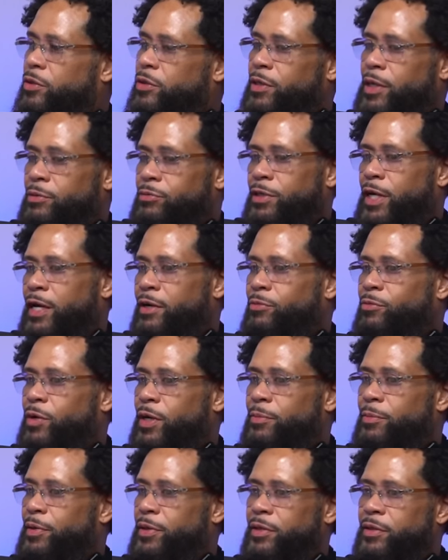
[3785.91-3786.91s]
I was like, what
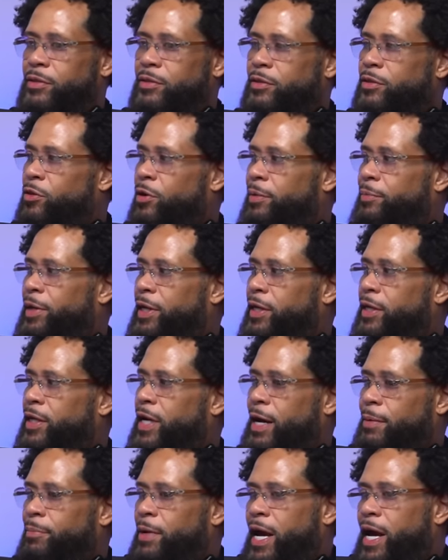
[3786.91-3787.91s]
am I, you know what I mean?
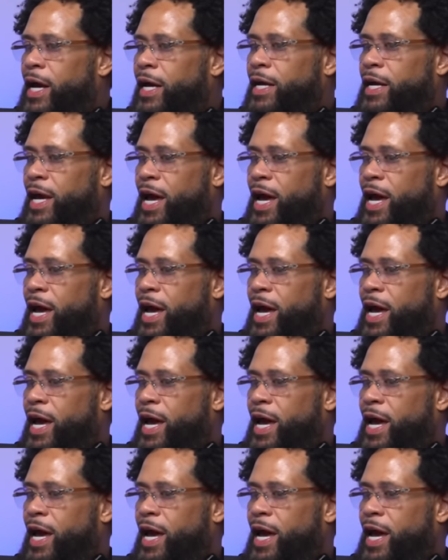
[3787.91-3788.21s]
I'm I,